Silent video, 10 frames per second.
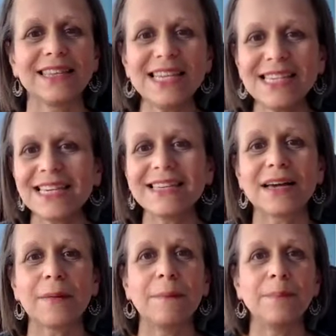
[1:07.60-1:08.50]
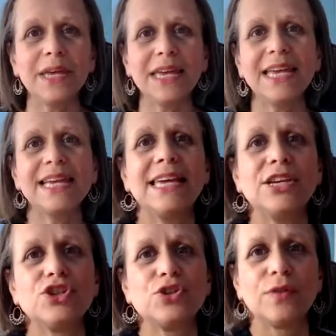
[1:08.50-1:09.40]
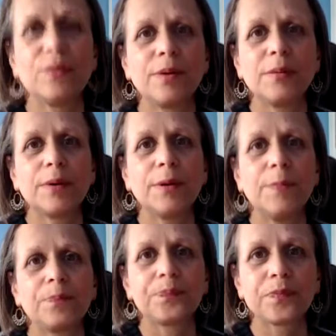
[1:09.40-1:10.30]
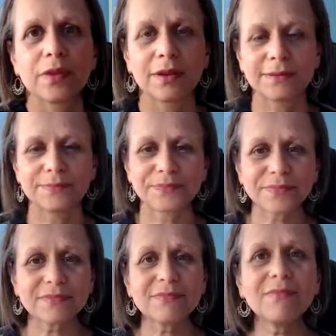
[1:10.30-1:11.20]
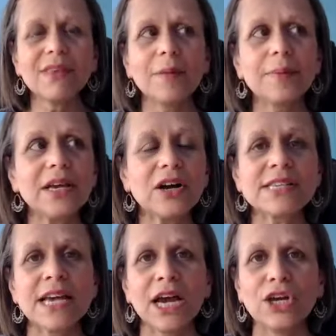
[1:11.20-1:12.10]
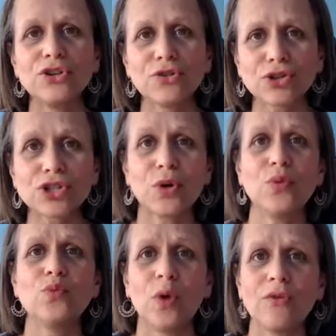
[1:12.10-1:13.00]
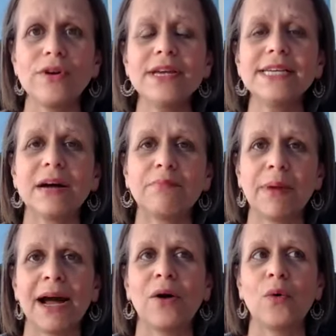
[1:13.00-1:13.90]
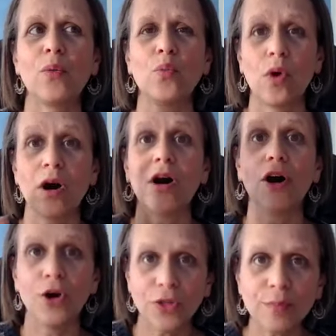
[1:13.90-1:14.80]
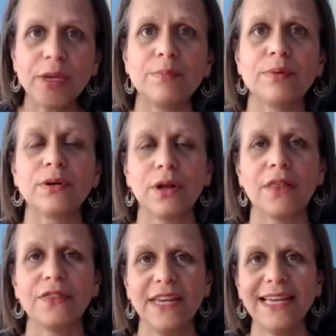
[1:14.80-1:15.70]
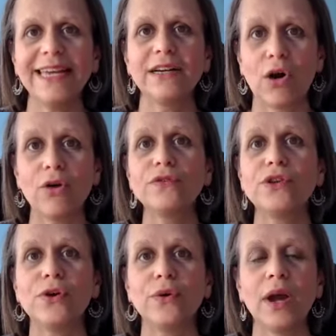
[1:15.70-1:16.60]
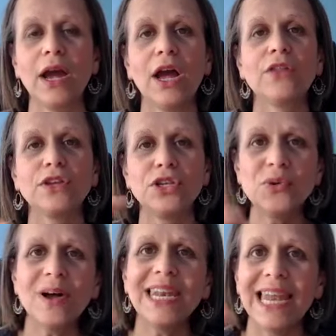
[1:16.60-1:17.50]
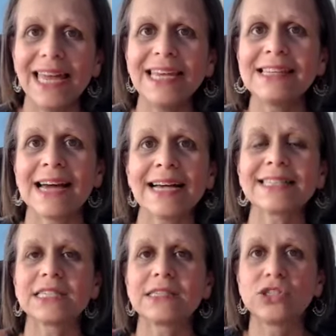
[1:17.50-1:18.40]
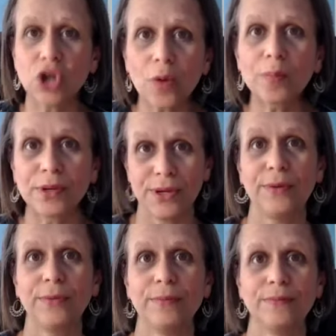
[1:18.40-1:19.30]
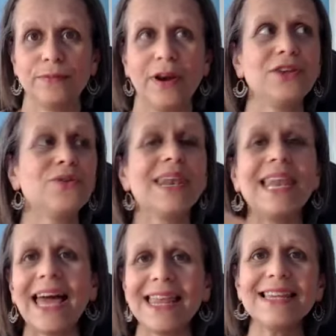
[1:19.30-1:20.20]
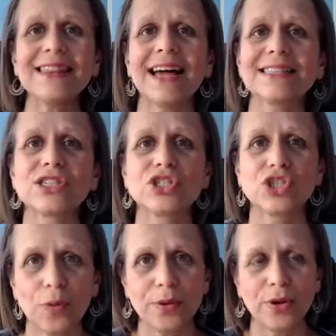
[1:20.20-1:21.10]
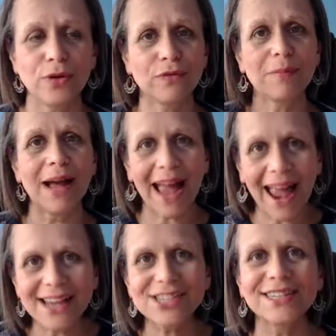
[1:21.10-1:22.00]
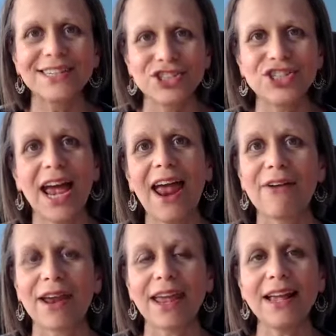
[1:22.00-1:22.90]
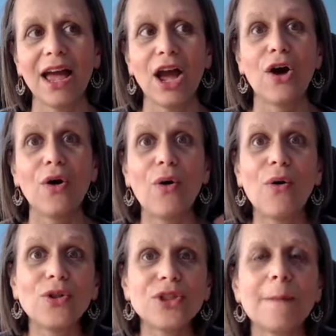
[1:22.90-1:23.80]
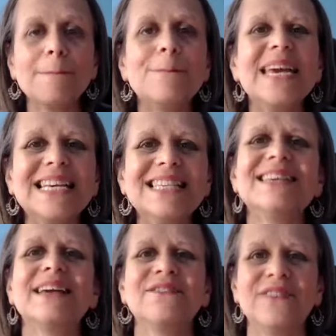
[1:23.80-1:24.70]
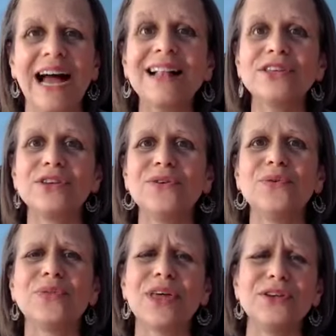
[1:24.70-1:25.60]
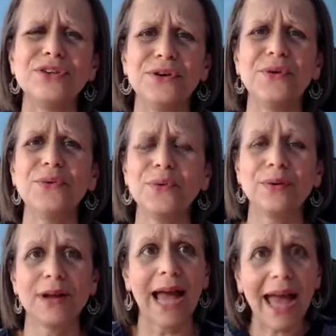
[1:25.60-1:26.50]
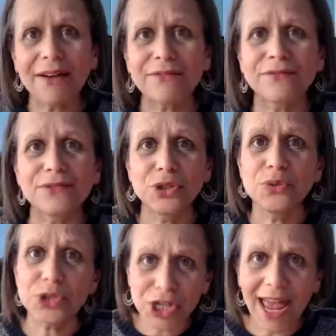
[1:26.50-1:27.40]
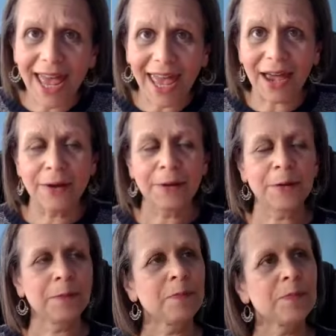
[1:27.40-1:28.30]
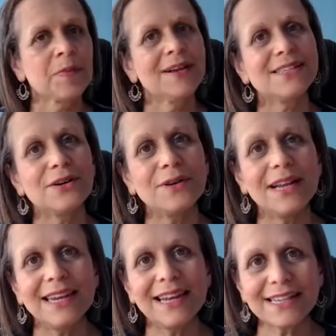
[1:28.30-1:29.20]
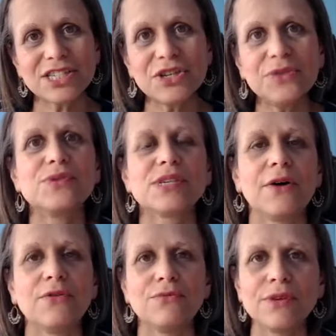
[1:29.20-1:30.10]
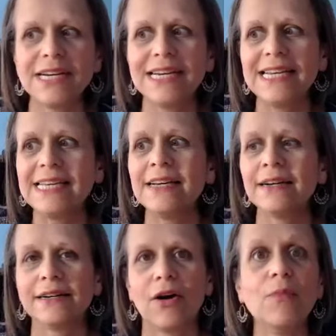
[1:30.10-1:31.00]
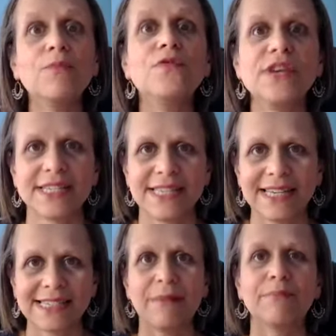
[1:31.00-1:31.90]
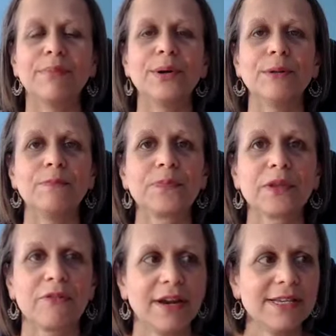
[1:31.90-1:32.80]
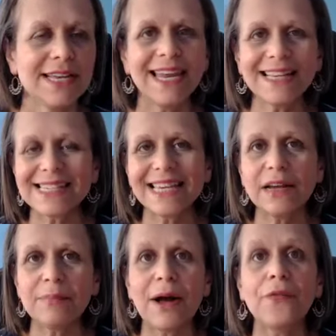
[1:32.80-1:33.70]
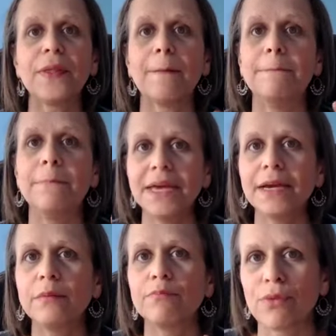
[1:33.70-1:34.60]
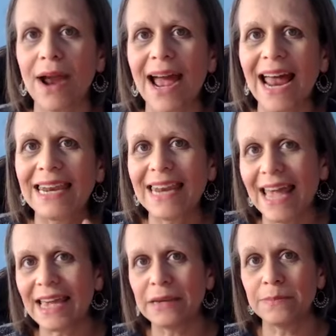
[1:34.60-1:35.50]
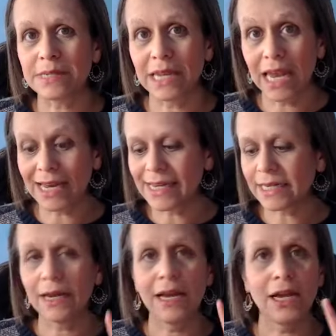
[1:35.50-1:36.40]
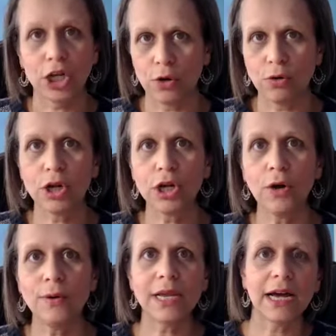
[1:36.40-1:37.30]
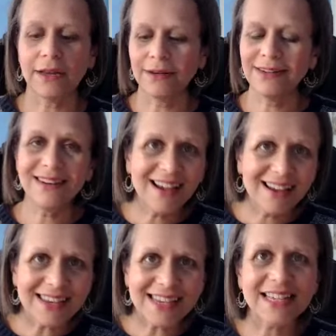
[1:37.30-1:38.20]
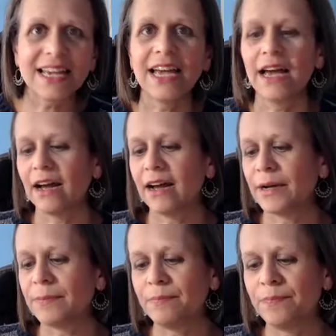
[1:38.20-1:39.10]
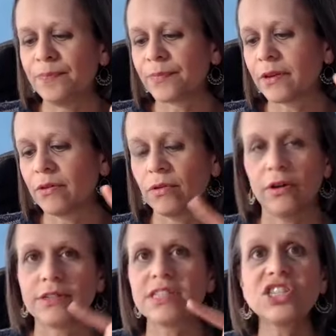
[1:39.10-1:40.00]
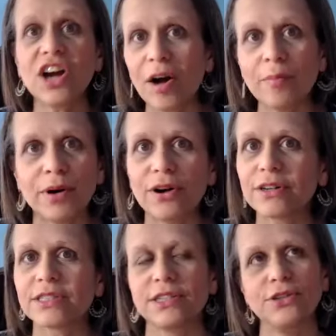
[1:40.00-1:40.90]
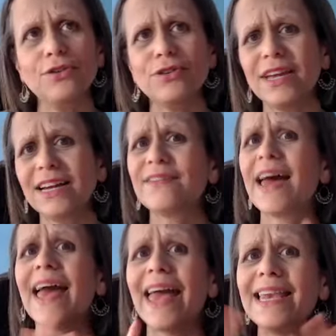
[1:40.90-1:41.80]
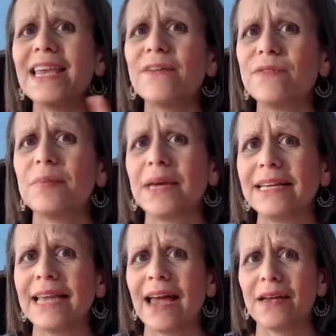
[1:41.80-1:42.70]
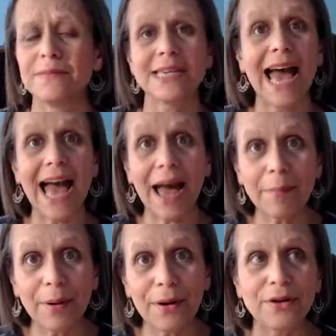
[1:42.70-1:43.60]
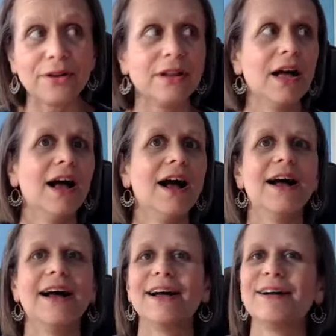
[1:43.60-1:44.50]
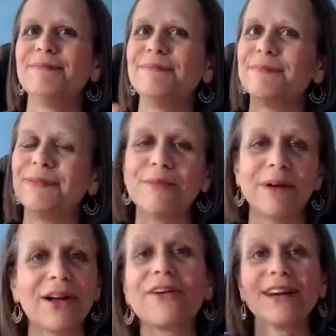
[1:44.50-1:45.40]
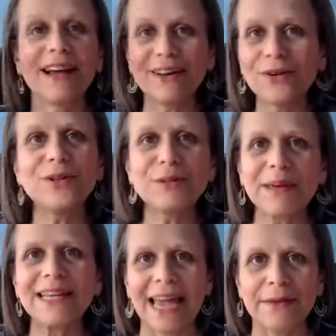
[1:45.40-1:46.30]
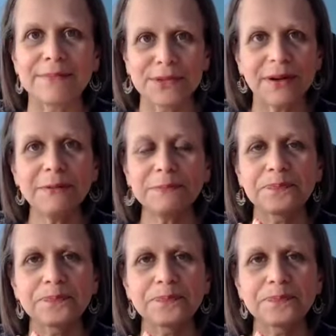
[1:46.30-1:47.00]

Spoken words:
this is a big issue for people, because you're so worried about what other people are thinking of you that you are letting that stop you, right? You're letting that stop you from actually sharing all the amazing value that you have to share. So let's use a really obvious example, right? Let's think about the big brand names like Coca-Cola, Nike, oh God, Starbucks. You think of any of the big names, Apple, oh my God, all the big names, right?